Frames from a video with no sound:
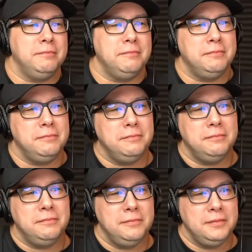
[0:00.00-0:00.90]

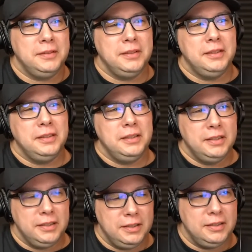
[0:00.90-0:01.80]

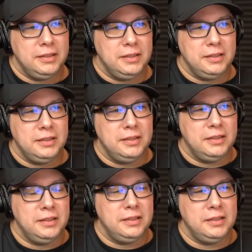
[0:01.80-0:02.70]

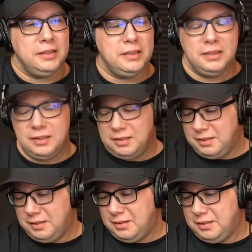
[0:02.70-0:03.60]

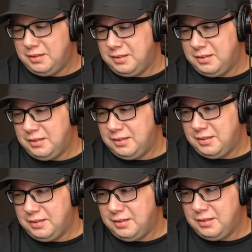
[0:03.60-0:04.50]

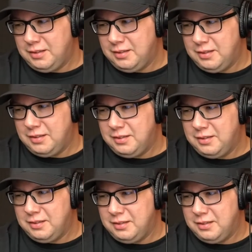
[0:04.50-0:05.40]

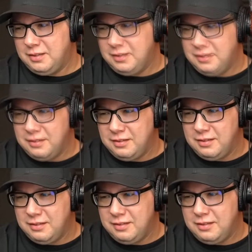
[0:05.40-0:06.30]

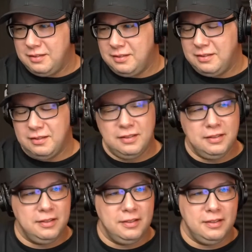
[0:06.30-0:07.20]

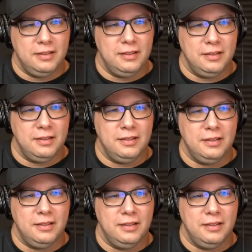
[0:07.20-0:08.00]
This person isn't speaking.